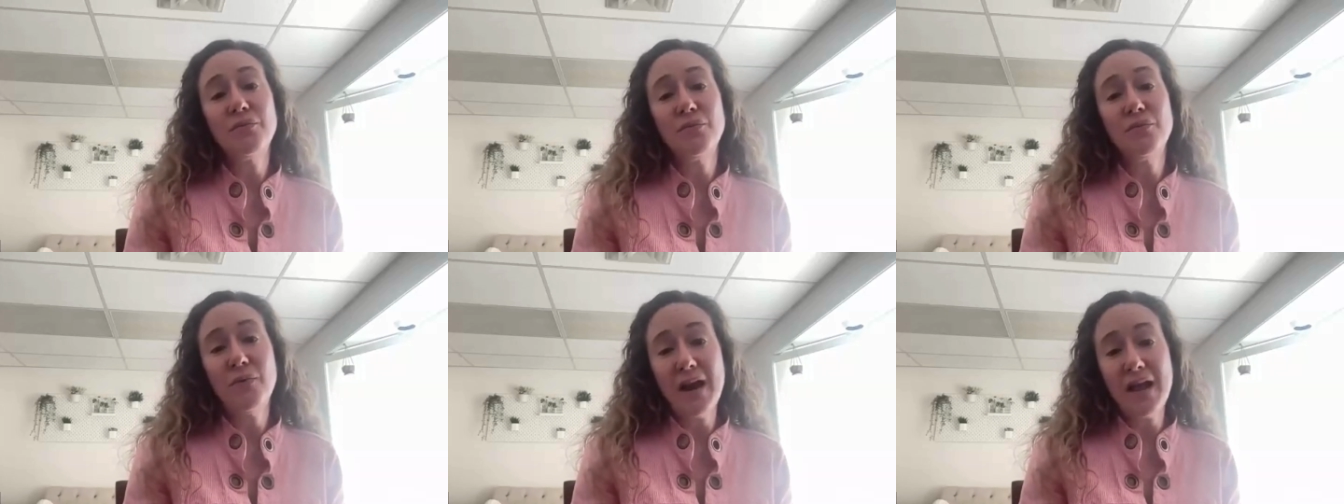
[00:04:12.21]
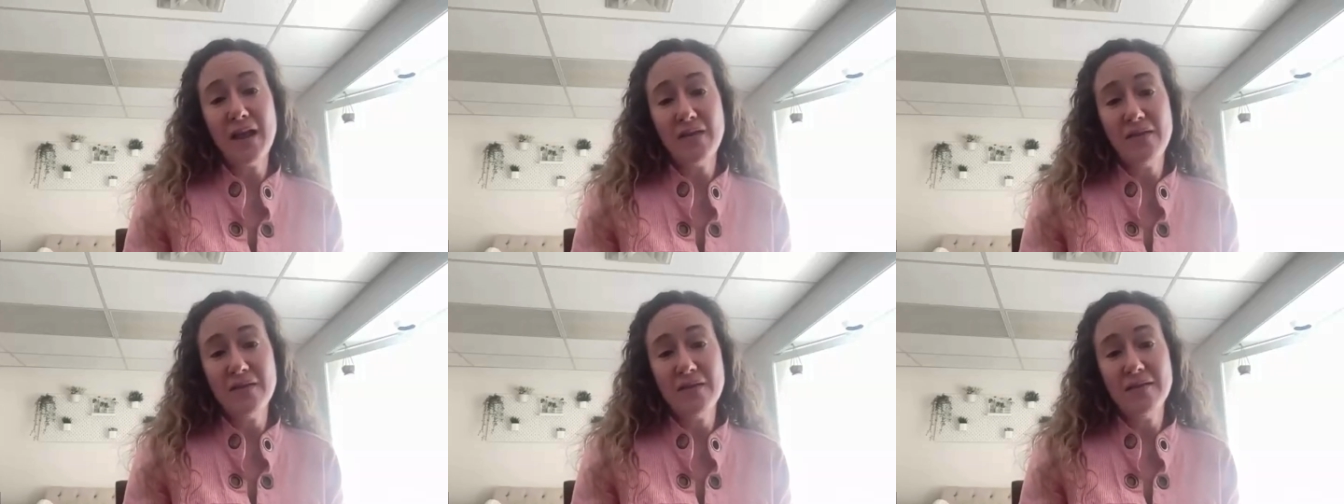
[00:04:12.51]

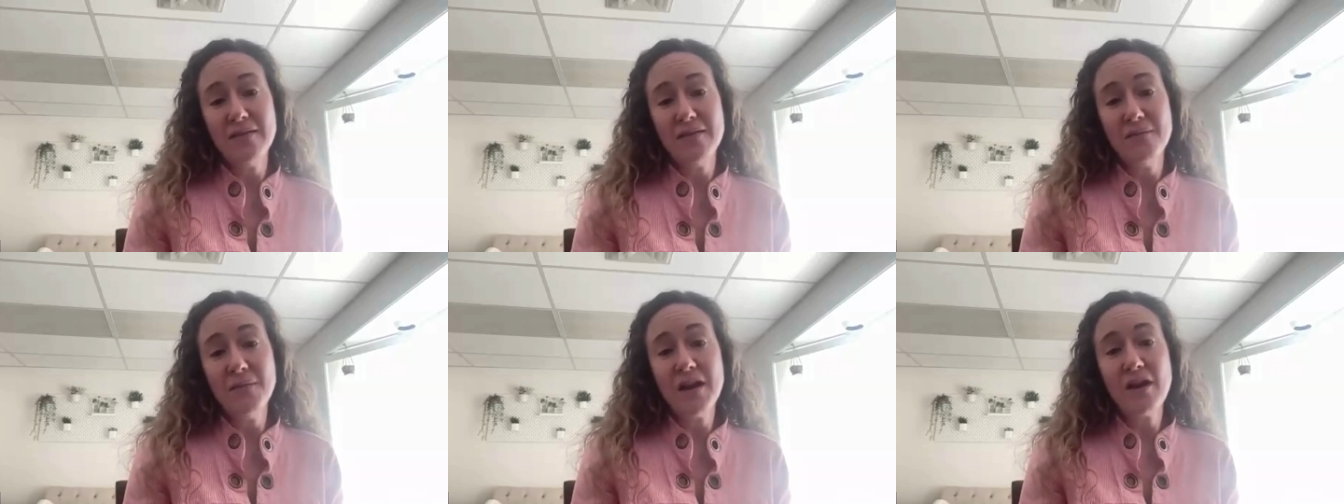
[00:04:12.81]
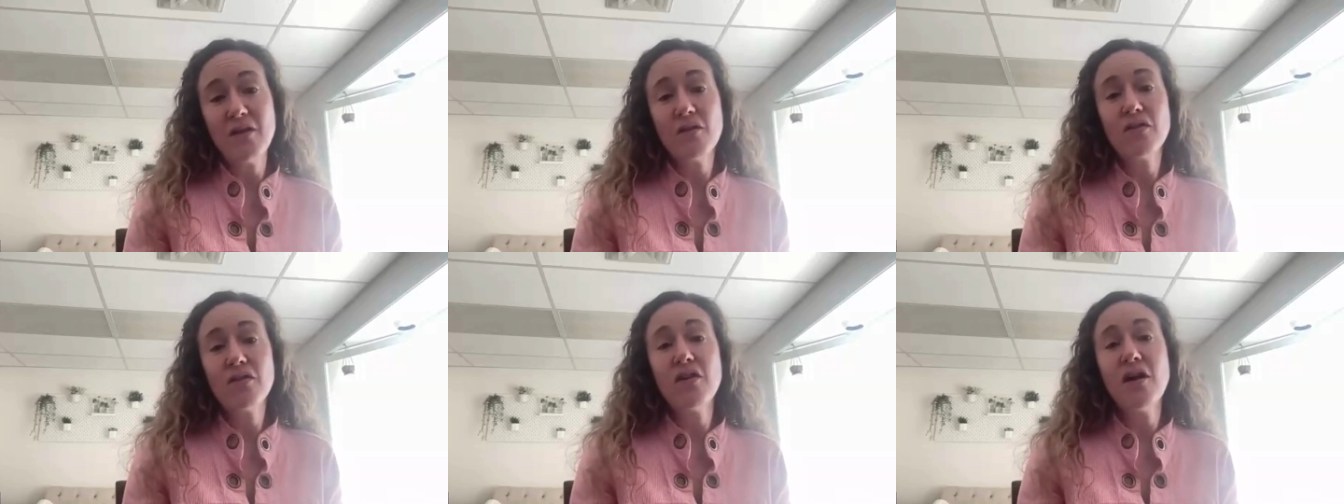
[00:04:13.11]
ran the
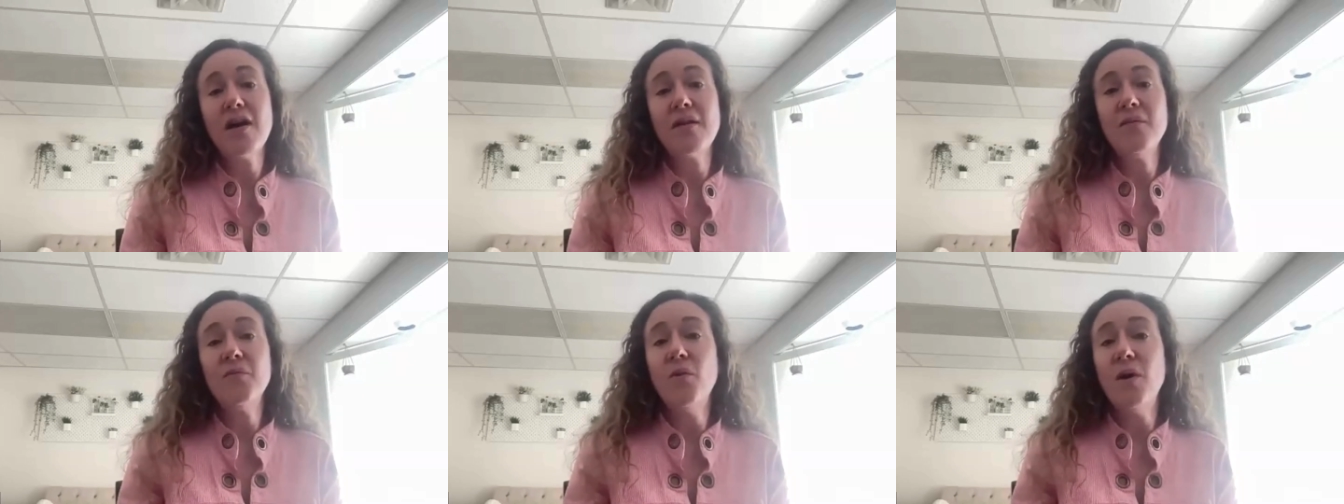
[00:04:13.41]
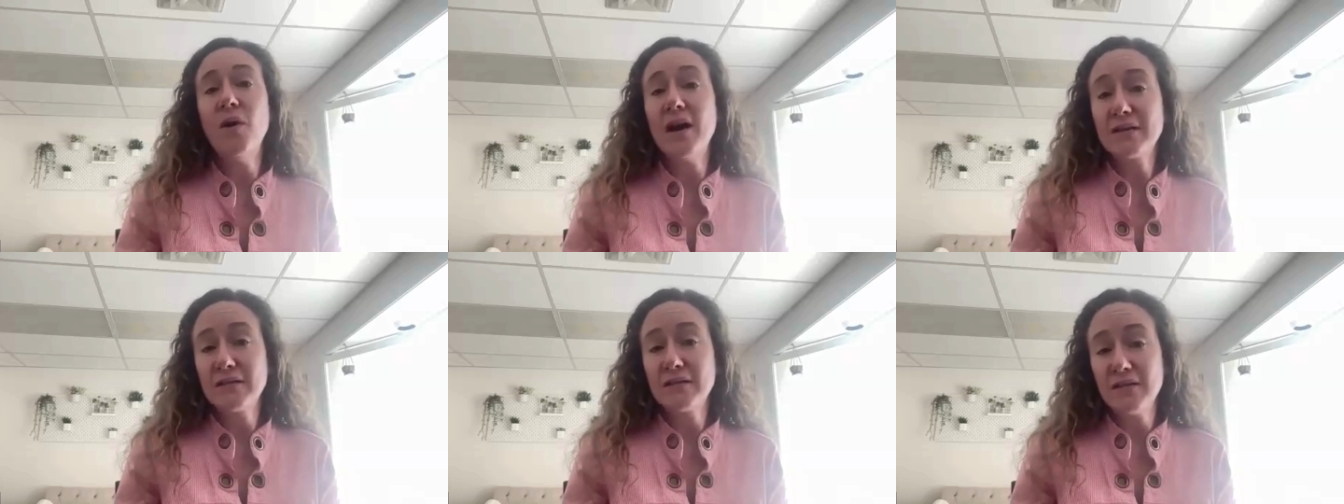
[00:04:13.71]
marathon,
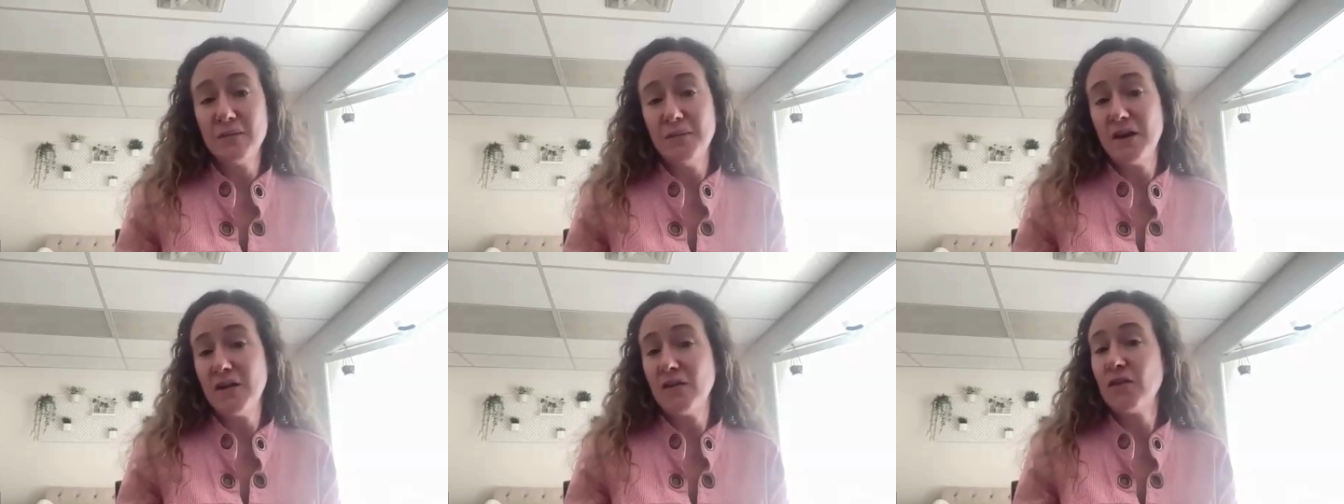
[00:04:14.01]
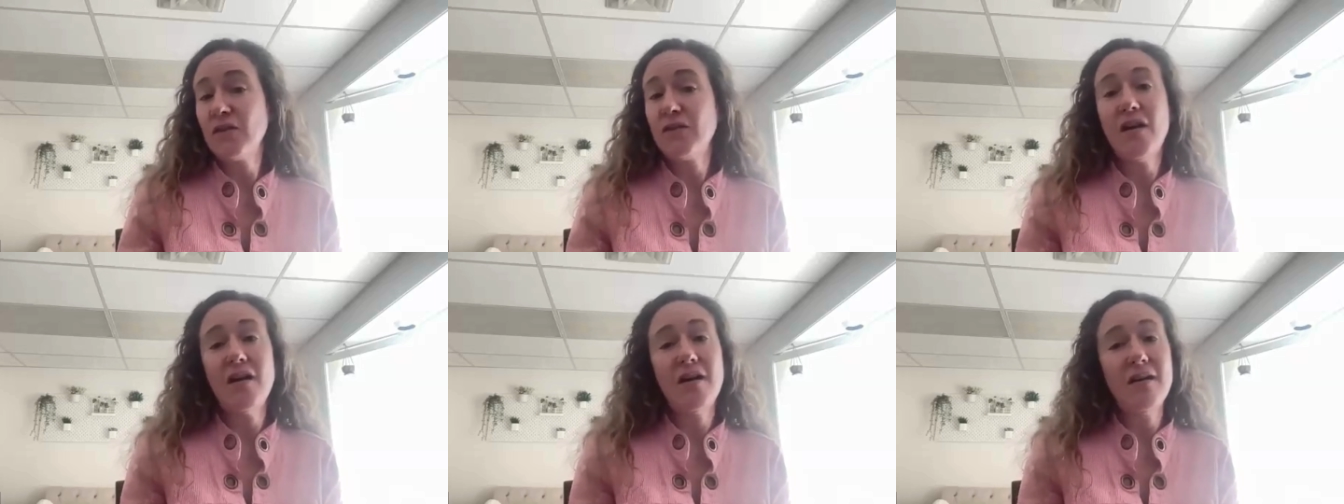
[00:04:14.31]
walked the
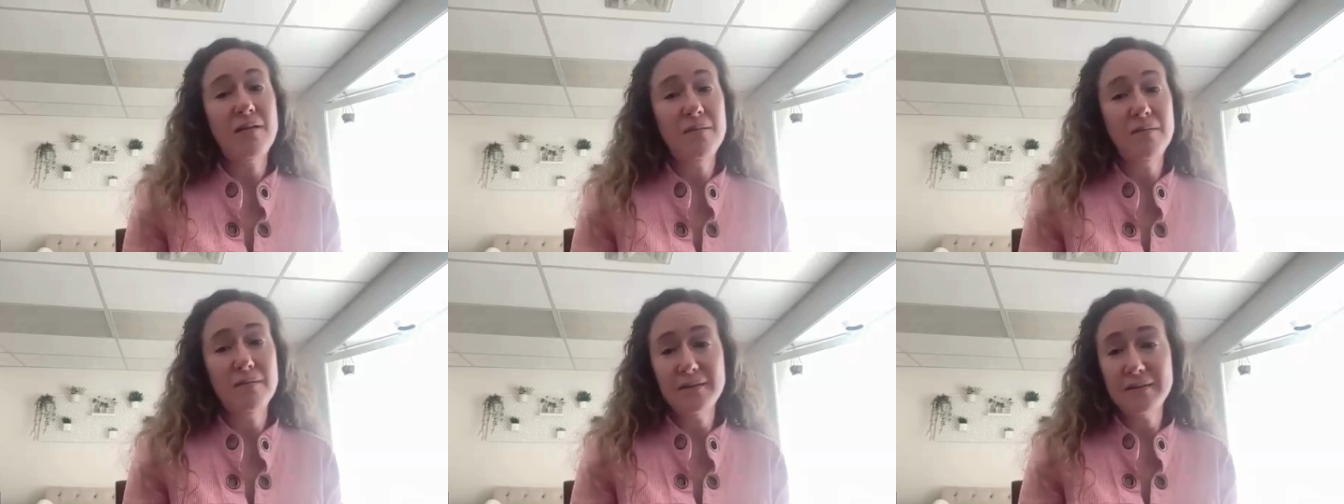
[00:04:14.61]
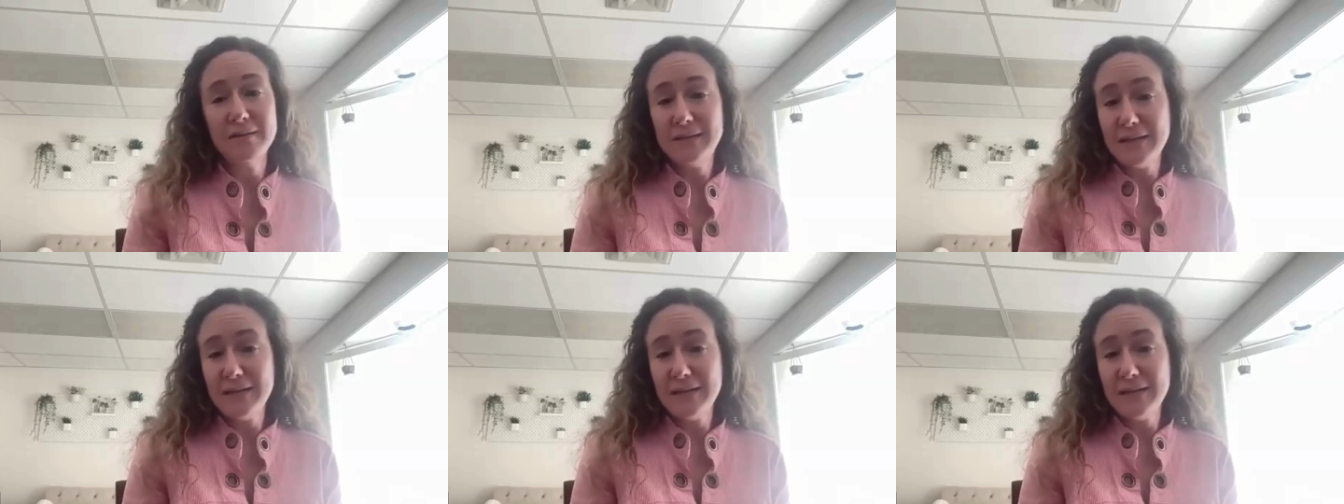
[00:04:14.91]
marathon,